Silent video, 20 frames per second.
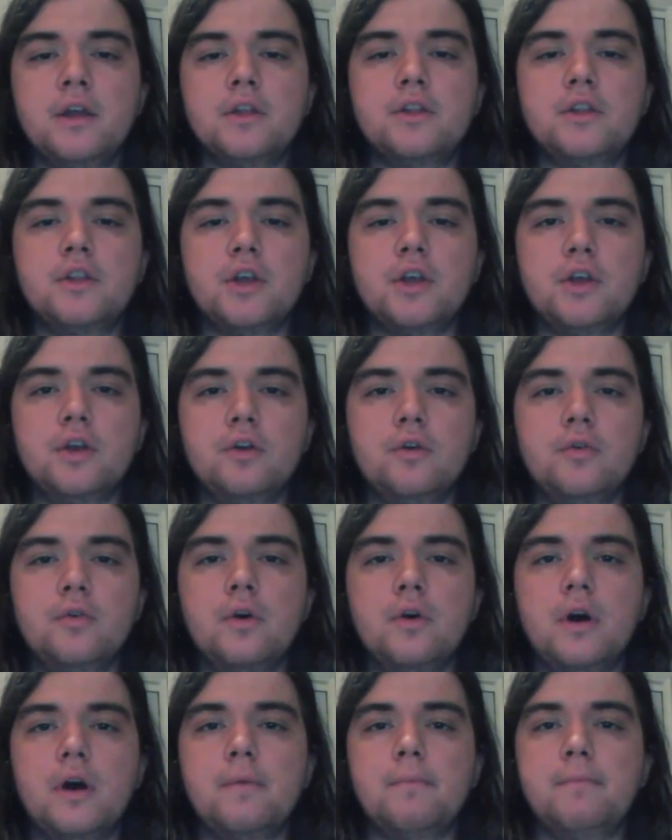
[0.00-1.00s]

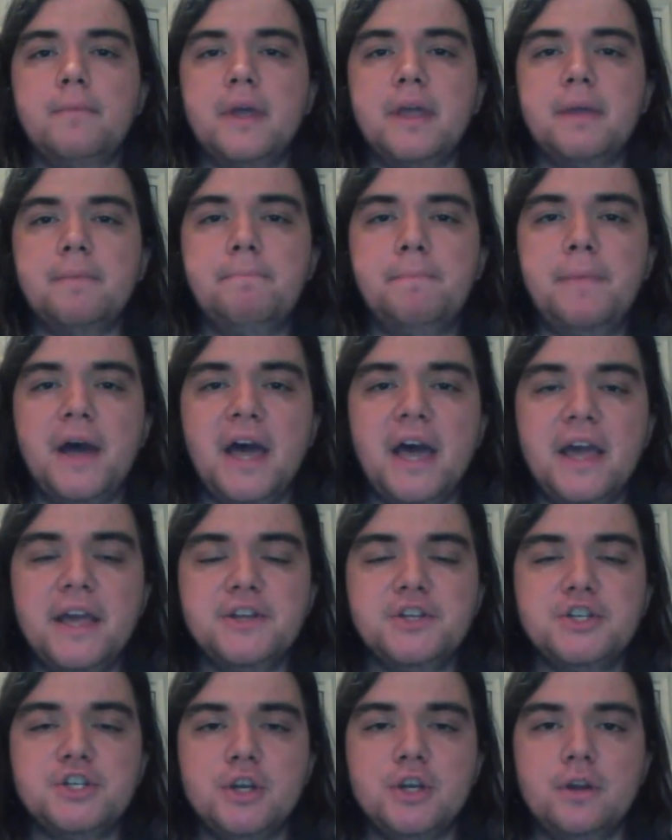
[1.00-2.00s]
to be
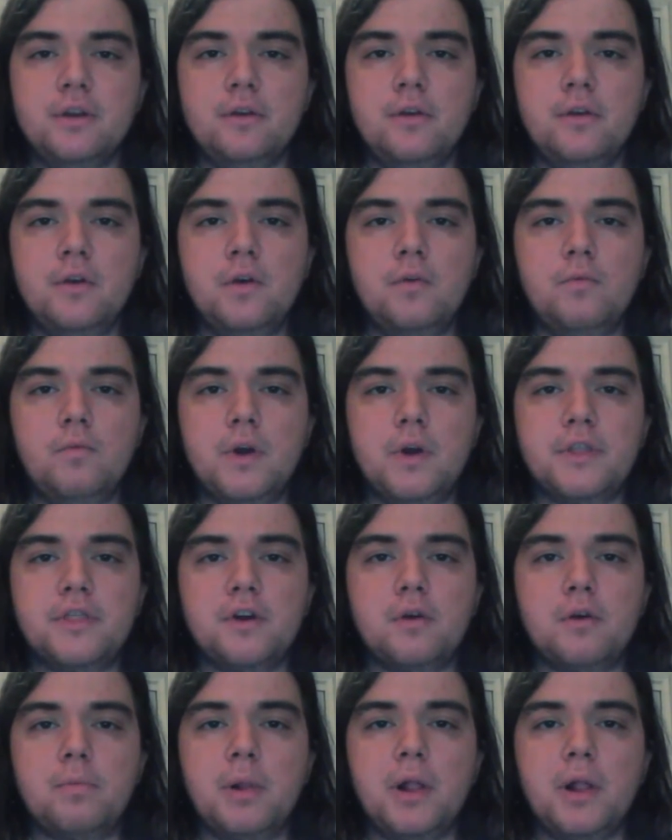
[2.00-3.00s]
patient with
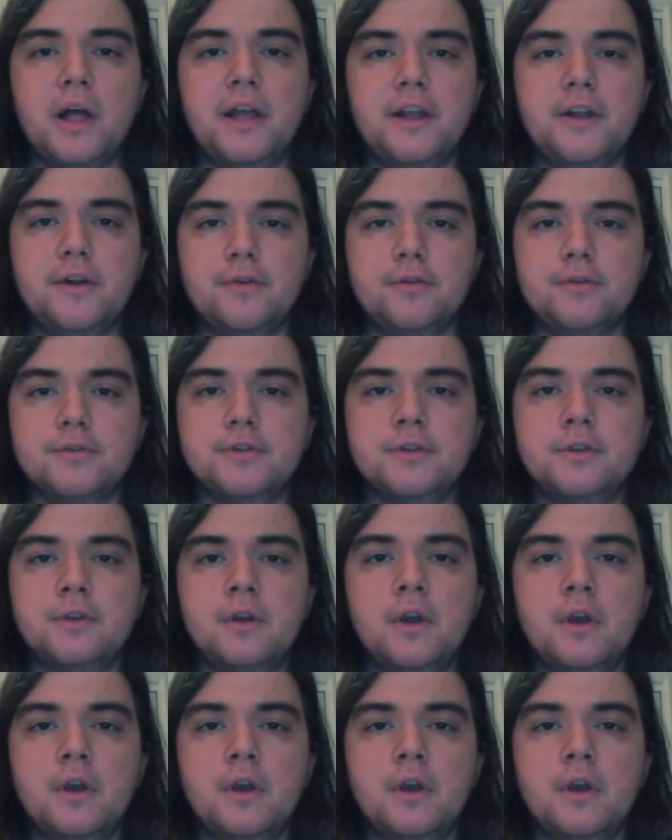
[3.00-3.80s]
our players.